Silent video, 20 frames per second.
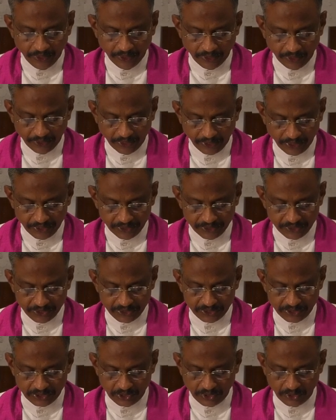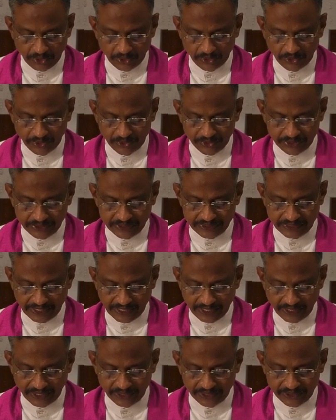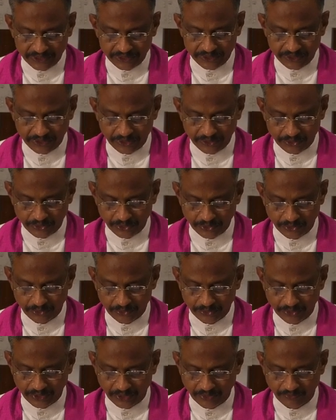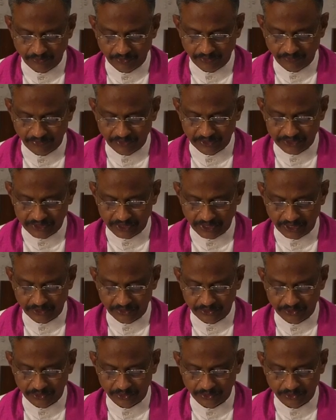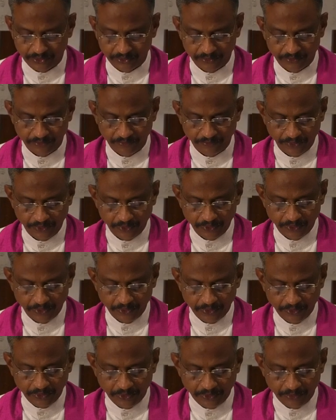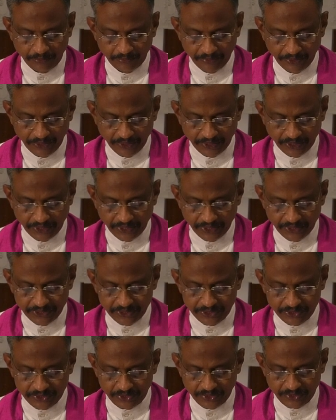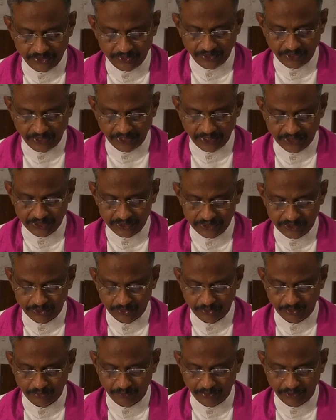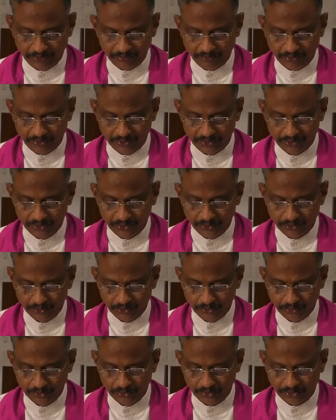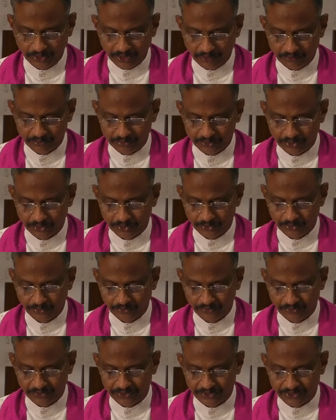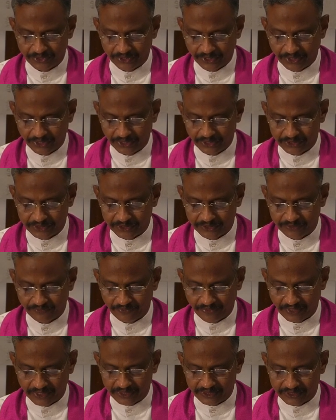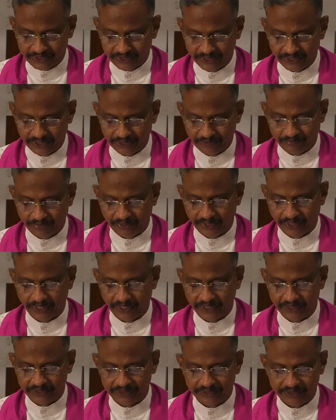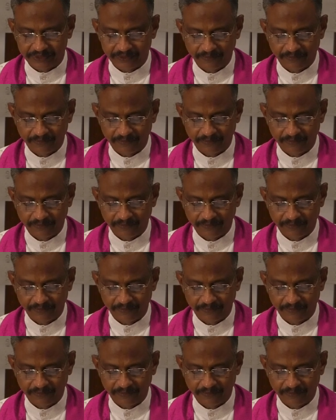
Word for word: Gracious Lord, turn us unto you, then we will turn to you. Be gracious unto us, your people, who come to you with tears, fasting, and prayers.